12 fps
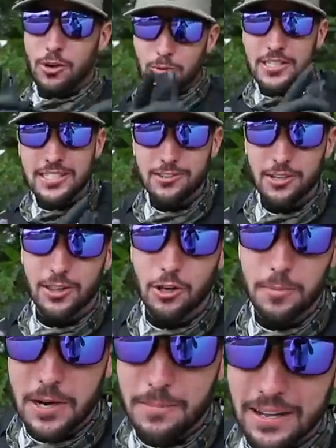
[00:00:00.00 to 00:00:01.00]
So I wanna tell you a
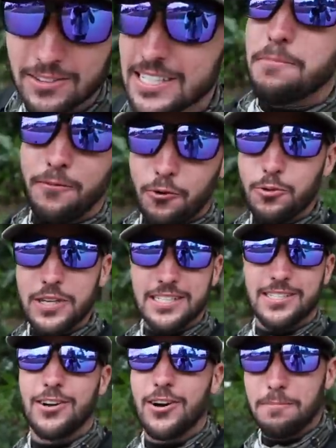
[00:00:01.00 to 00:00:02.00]
little bit about this before we get
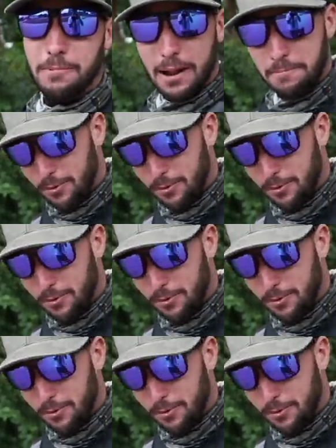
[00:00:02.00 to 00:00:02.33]
started, but I